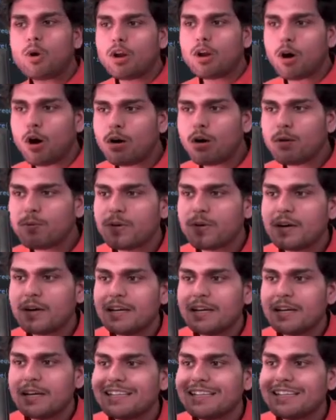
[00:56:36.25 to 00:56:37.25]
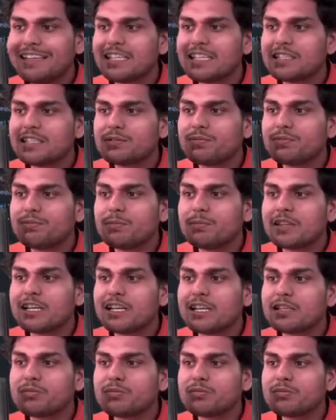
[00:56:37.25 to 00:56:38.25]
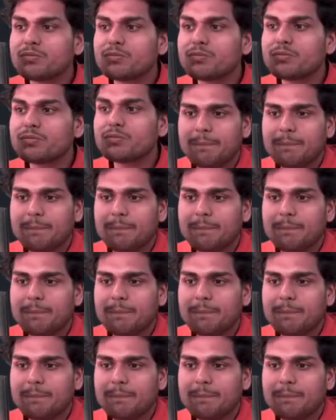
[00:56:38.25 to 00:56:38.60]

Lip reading: of this file.